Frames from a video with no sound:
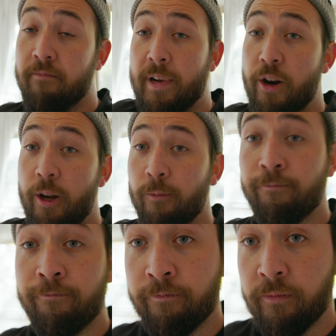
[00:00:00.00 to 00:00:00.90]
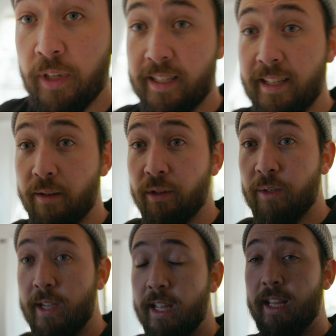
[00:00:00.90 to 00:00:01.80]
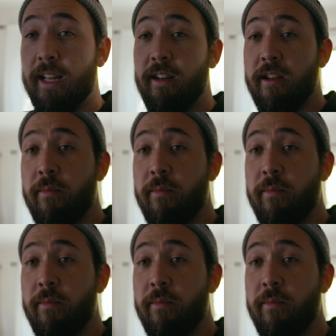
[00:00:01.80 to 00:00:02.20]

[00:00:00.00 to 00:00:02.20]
I don't know. Let's see once we get it into the